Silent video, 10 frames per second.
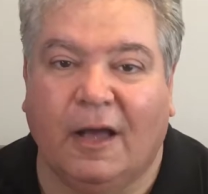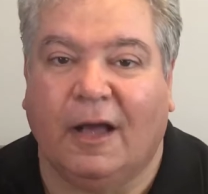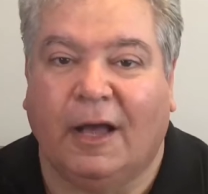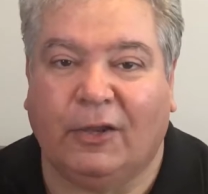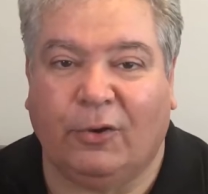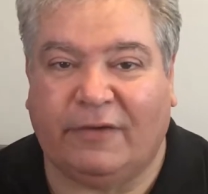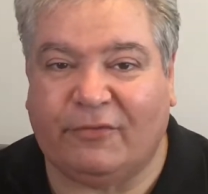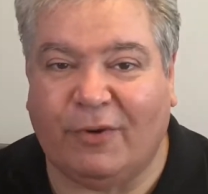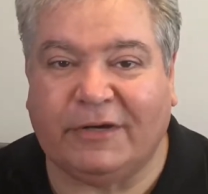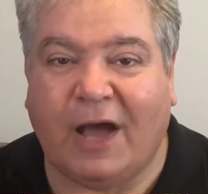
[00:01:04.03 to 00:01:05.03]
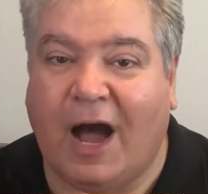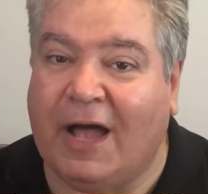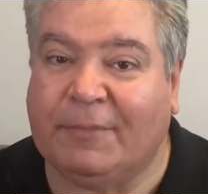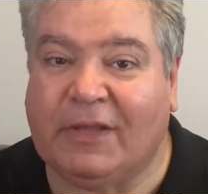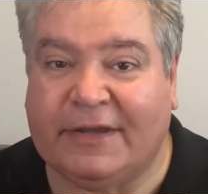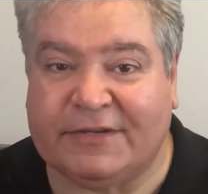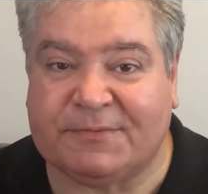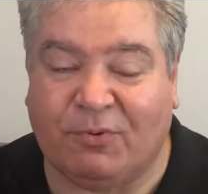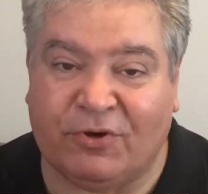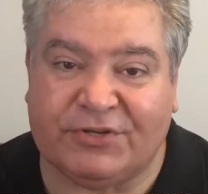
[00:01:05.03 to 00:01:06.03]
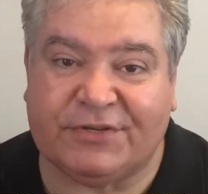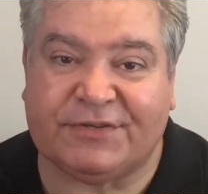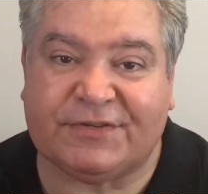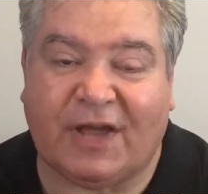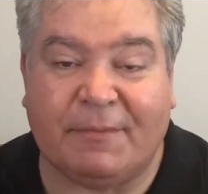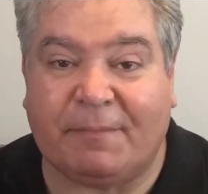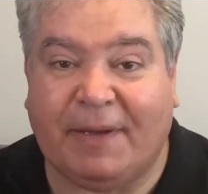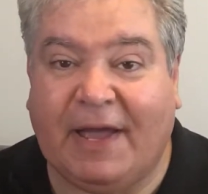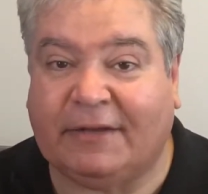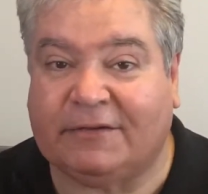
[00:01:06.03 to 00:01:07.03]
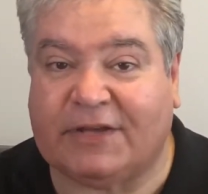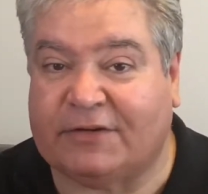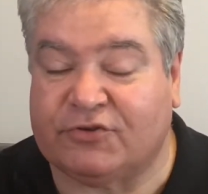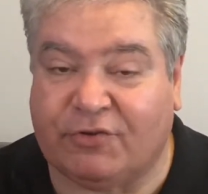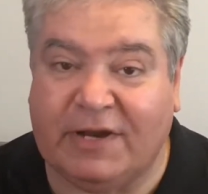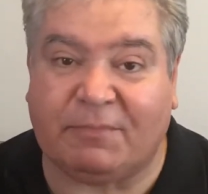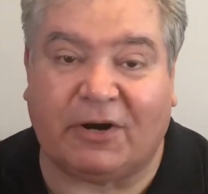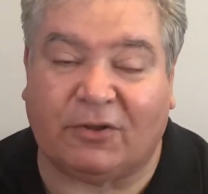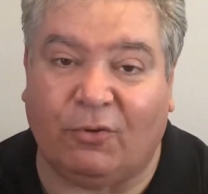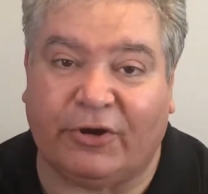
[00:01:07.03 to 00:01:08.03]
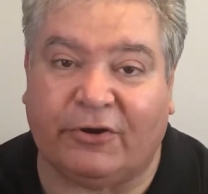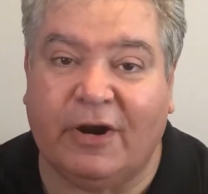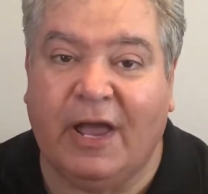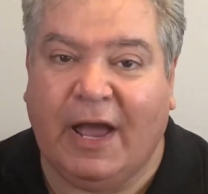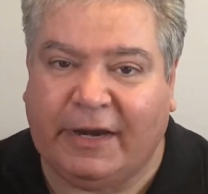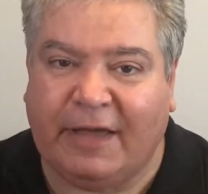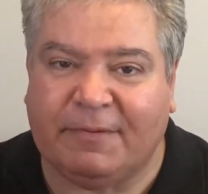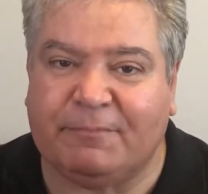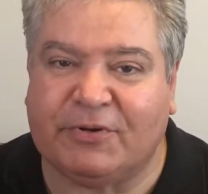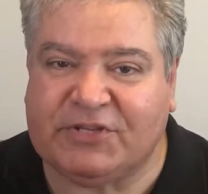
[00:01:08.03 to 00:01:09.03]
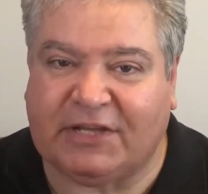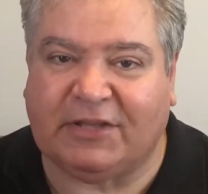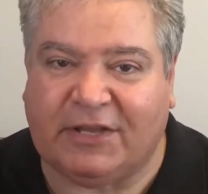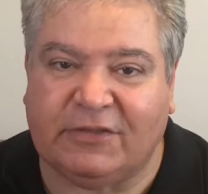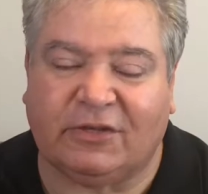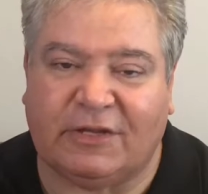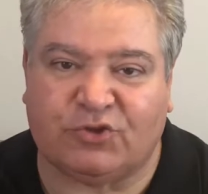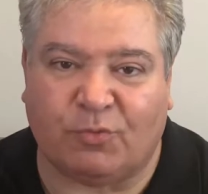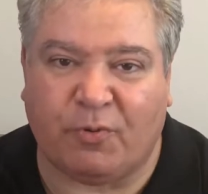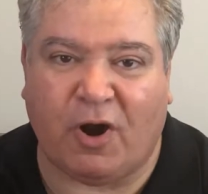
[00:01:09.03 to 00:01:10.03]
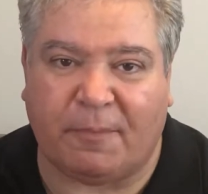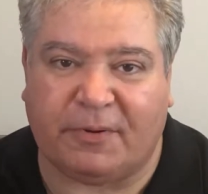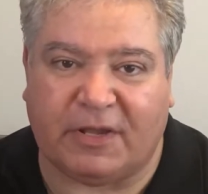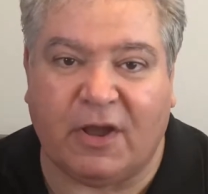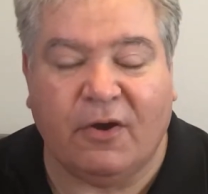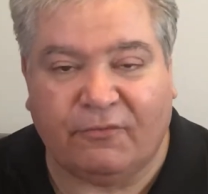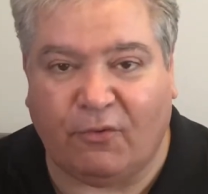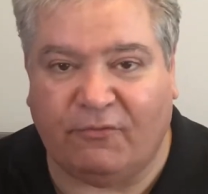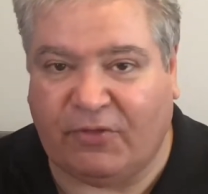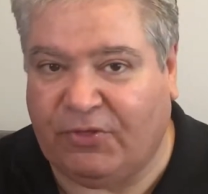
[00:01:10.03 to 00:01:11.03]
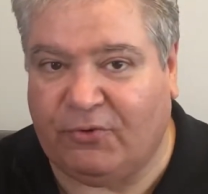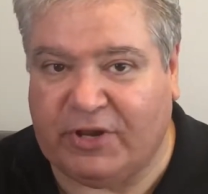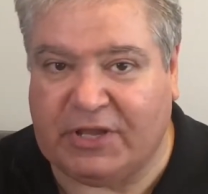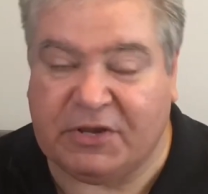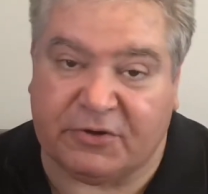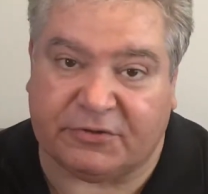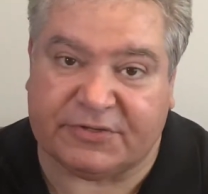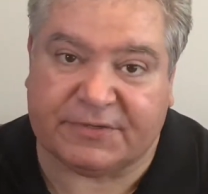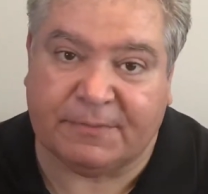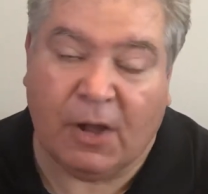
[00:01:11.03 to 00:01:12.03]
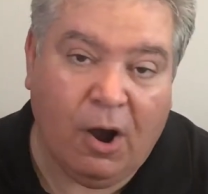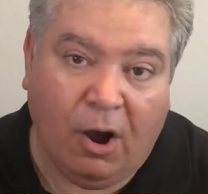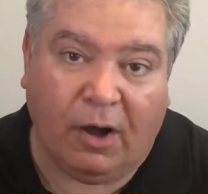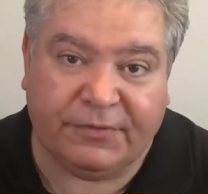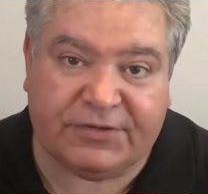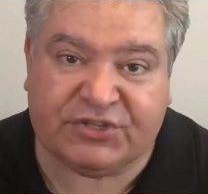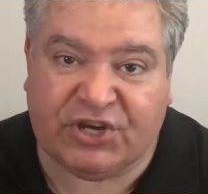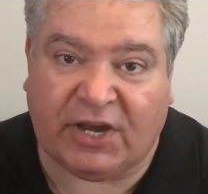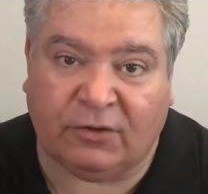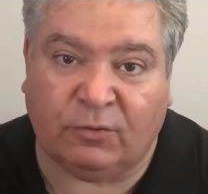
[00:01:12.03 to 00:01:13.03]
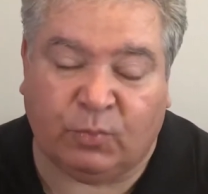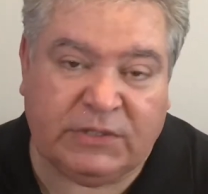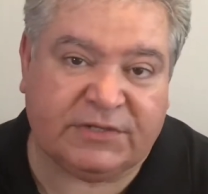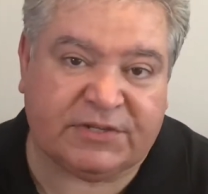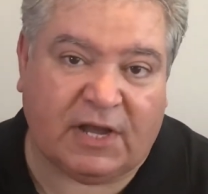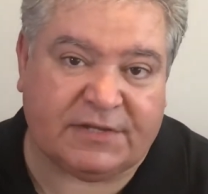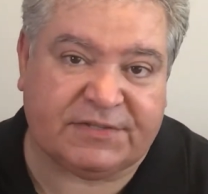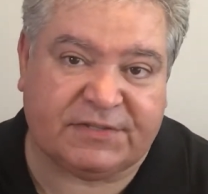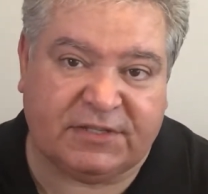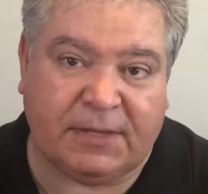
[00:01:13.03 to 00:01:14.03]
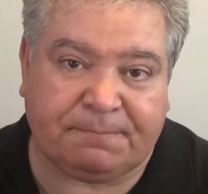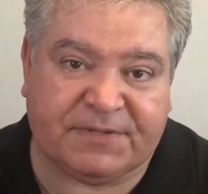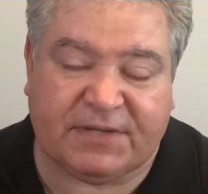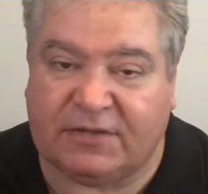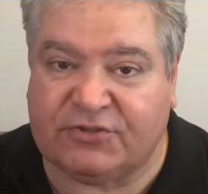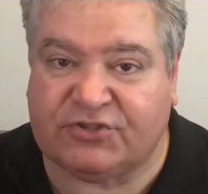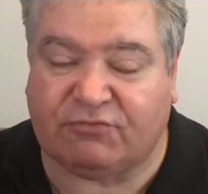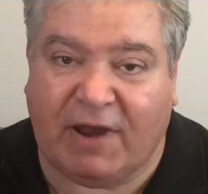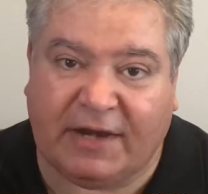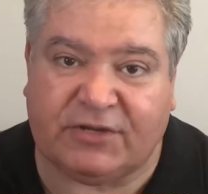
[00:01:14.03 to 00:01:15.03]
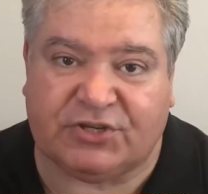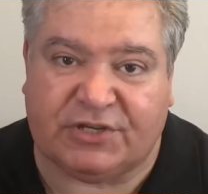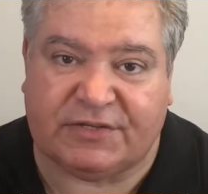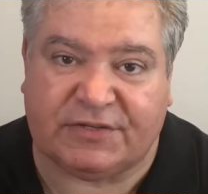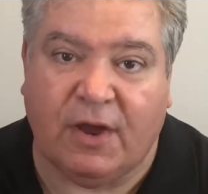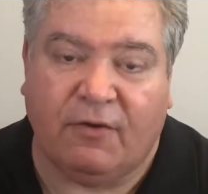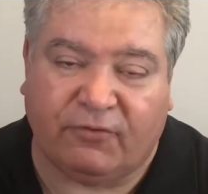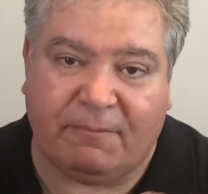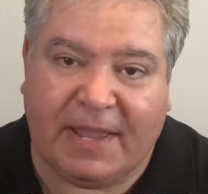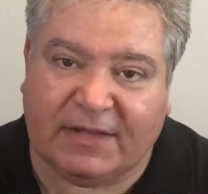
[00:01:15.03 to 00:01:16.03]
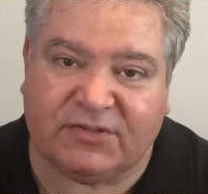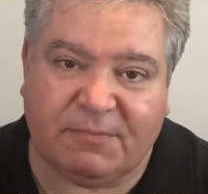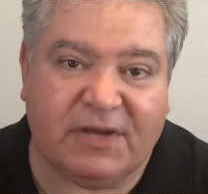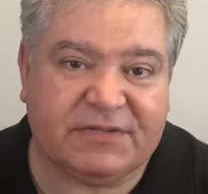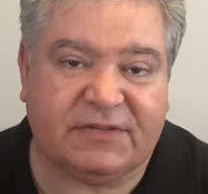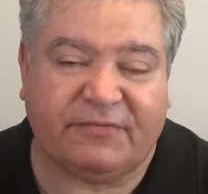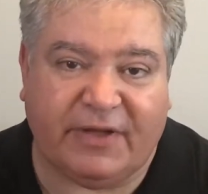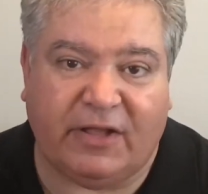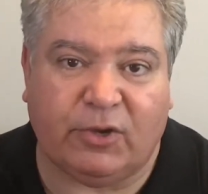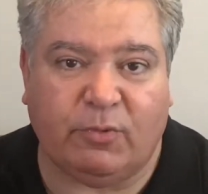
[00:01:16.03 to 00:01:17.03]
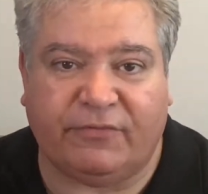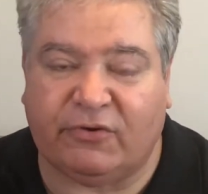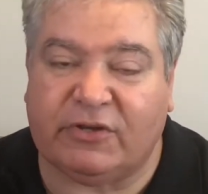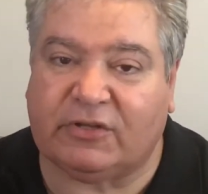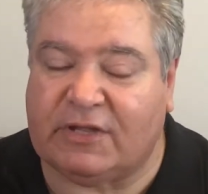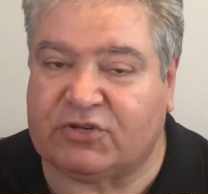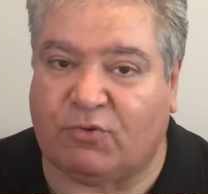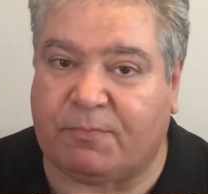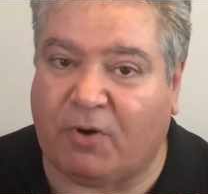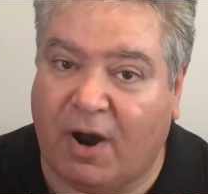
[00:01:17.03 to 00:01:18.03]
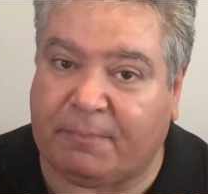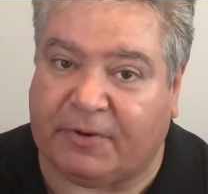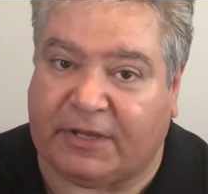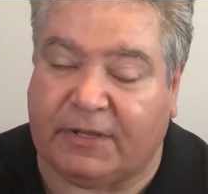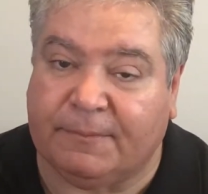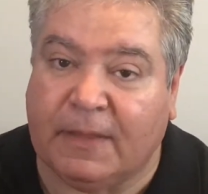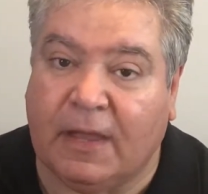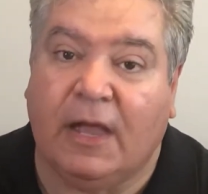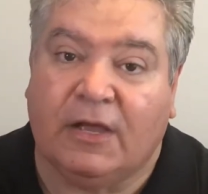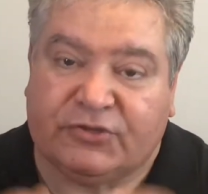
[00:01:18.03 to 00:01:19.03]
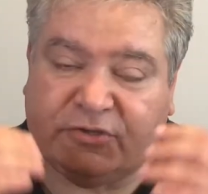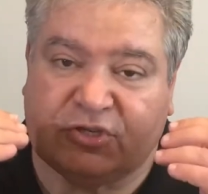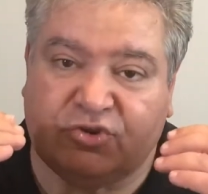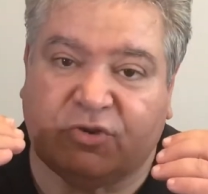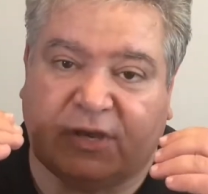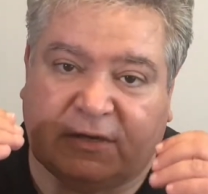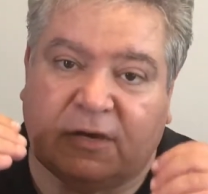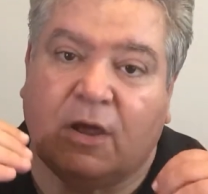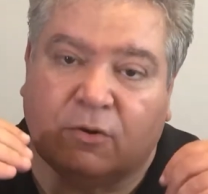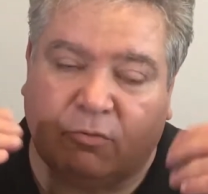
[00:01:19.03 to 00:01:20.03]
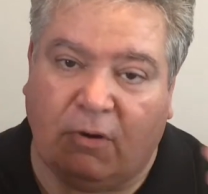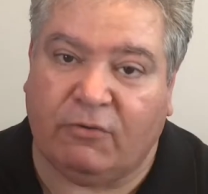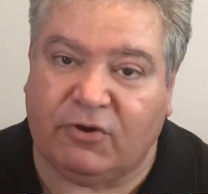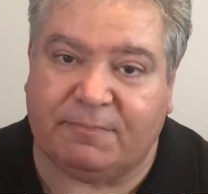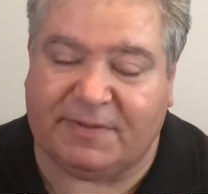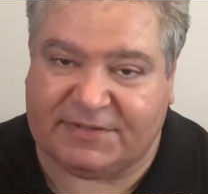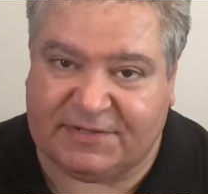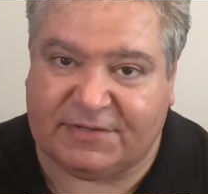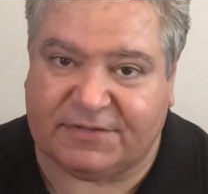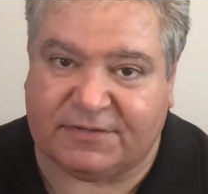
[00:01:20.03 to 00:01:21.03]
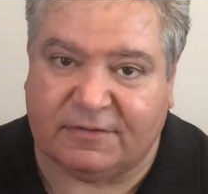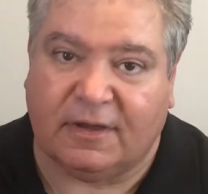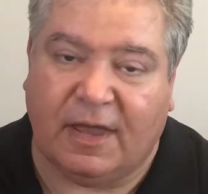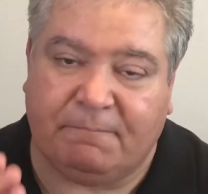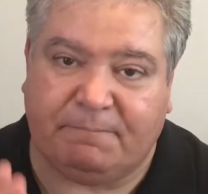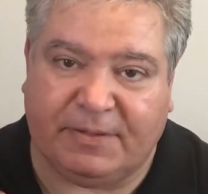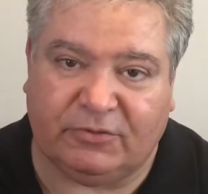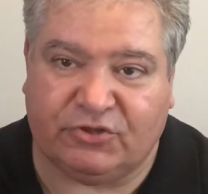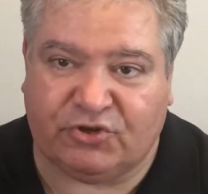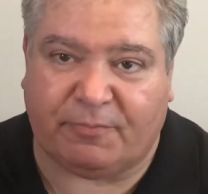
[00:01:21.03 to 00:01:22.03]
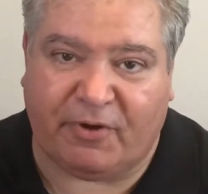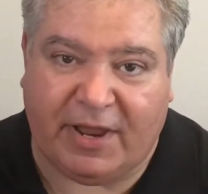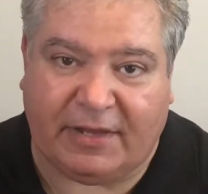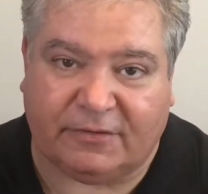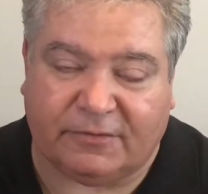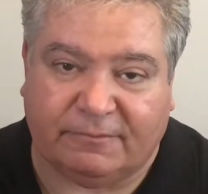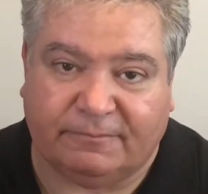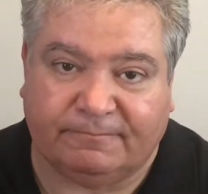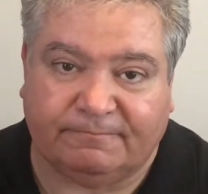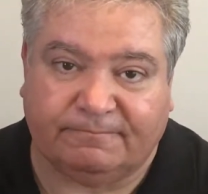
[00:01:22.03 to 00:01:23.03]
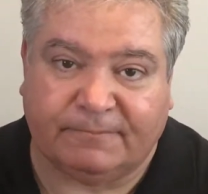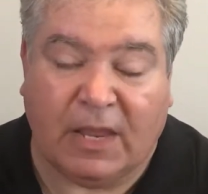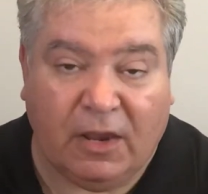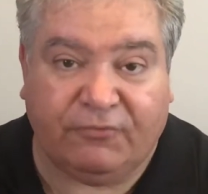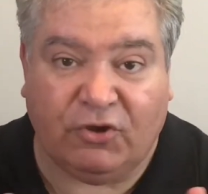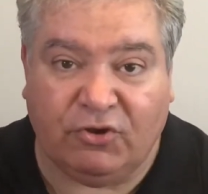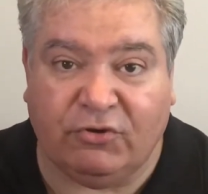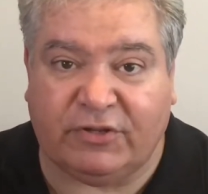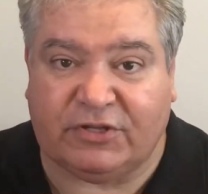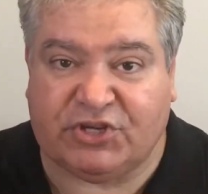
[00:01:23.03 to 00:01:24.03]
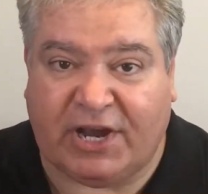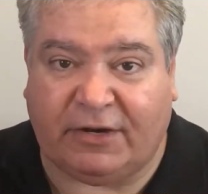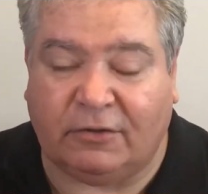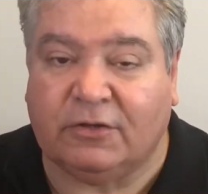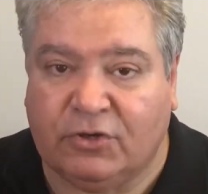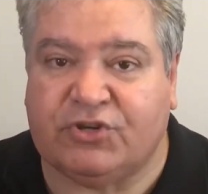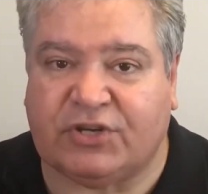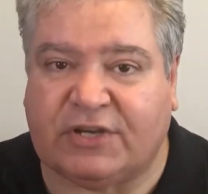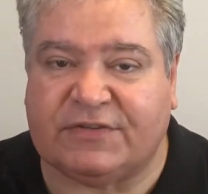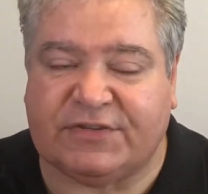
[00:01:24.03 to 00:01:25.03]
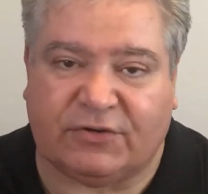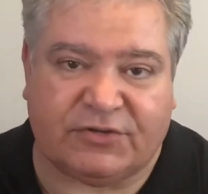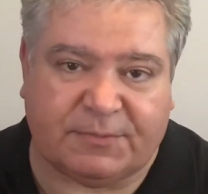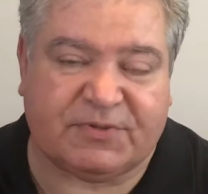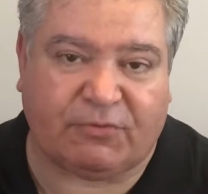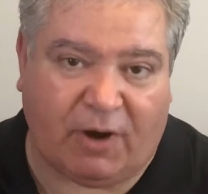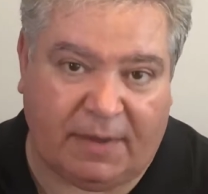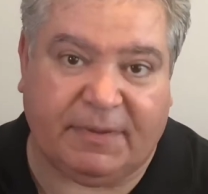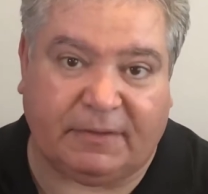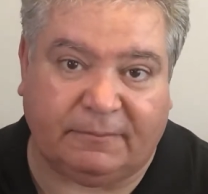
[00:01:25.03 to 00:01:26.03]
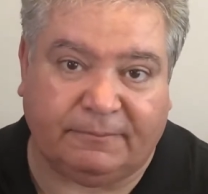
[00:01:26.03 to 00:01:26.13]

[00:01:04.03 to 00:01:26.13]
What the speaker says: Hello everyone, I'm Elias Borges. I'm a patent and trademark lawyer, and I've been protecting intellectual property for over 30 years. On this channel, we discuss tips and strategies for maximizing the value of your intellectual property so that you can grow your business and build your brand. If you're new to the channel, you should consider subscribing.